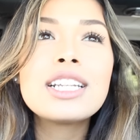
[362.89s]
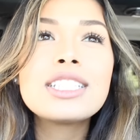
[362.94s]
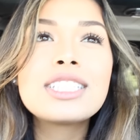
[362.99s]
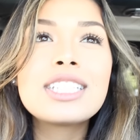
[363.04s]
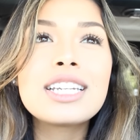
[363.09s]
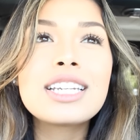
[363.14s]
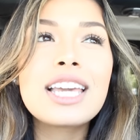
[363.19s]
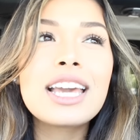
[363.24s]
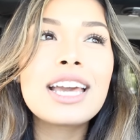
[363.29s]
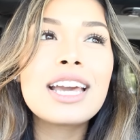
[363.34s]

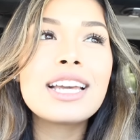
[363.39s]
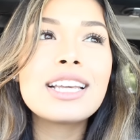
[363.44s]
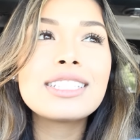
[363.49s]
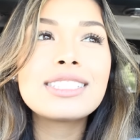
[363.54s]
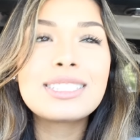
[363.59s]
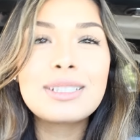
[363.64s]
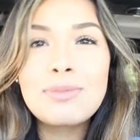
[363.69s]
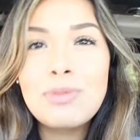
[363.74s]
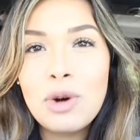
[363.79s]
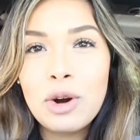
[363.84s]
to get
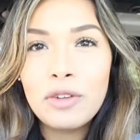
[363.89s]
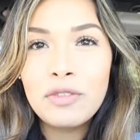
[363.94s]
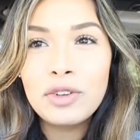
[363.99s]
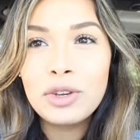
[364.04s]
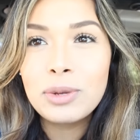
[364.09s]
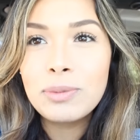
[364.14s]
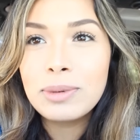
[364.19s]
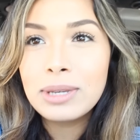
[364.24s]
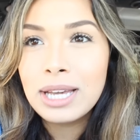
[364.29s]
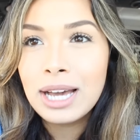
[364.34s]
some more
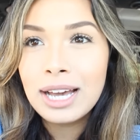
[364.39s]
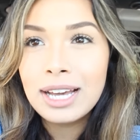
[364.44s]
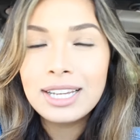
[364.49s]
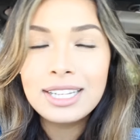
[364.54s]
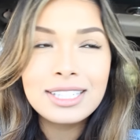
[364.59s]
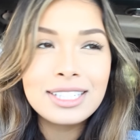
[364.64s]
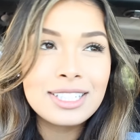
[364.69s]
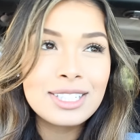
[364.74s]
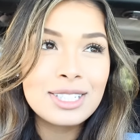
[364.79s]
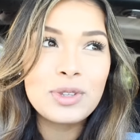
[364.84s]
food
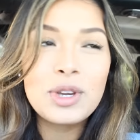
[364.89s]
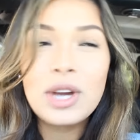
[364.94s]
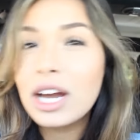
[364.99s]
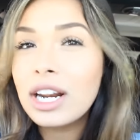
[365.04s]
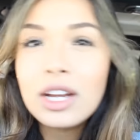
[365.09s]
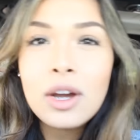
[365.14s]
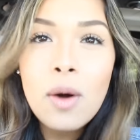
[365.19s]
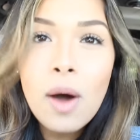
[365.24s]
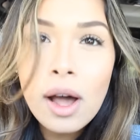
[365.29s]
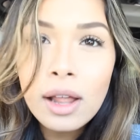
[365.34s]
because you
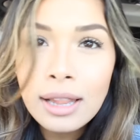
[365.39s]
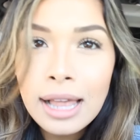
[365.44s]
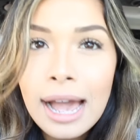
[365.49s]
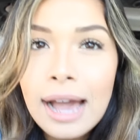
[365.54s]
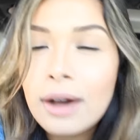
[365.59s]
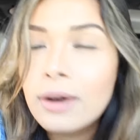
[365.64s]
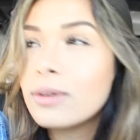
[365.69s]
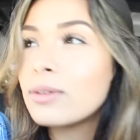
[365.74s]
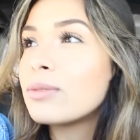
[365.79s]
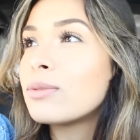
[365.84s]
gotta go all
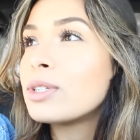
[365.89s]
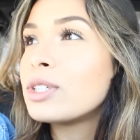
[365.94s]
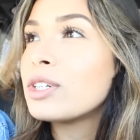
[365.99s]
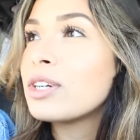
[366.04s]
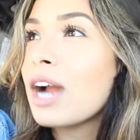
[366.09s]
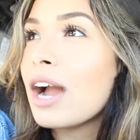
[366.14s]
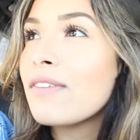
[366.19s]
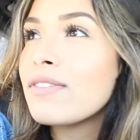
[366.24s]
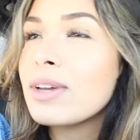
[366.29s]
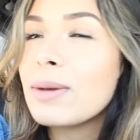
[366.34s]
out when
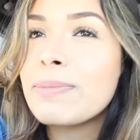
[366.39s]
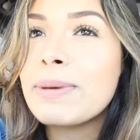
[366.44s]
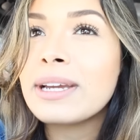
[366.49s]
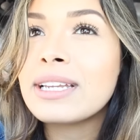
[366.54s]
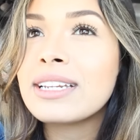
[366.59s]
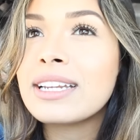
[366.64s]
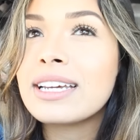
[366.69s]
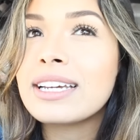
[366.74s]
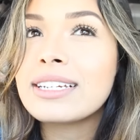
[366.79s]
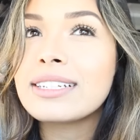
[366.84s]
you're having a
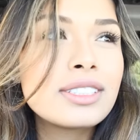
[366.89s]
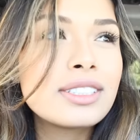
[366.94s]
picnic.